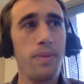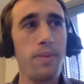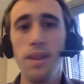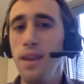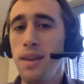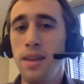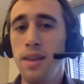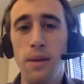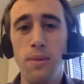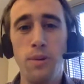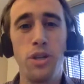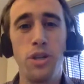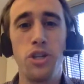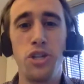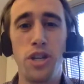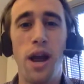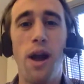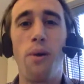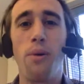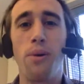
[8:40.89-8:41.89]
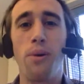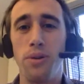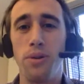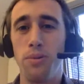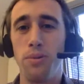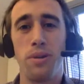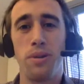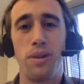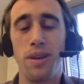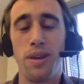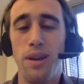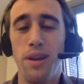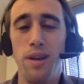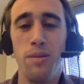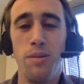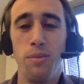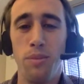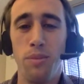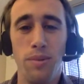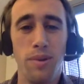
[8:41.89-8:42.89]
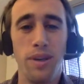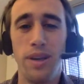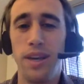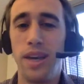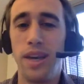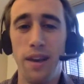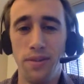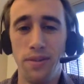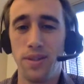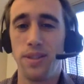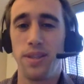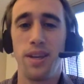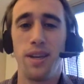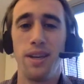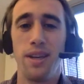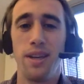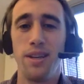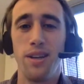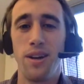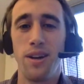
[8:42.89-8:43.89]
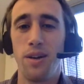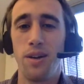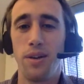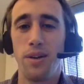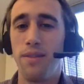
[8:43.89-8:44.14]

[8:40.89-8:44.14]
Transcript: they would just shower you with gifts and,